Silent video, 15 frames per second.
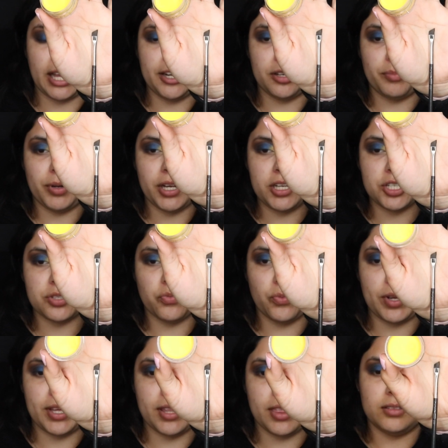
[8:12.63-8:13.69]
liner brush
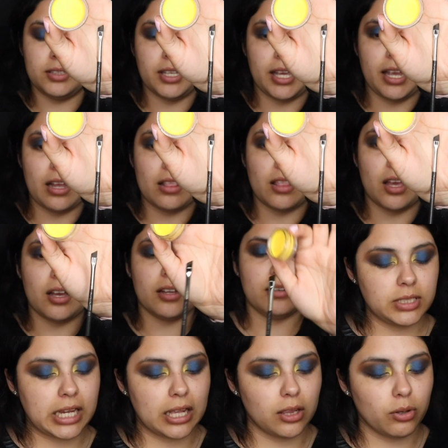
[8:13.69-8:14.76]
with the Inglot
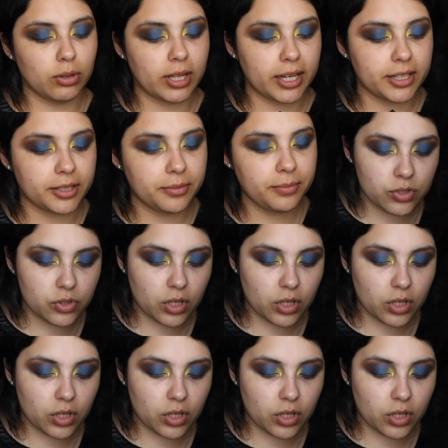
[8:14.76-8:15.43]
yellow liner.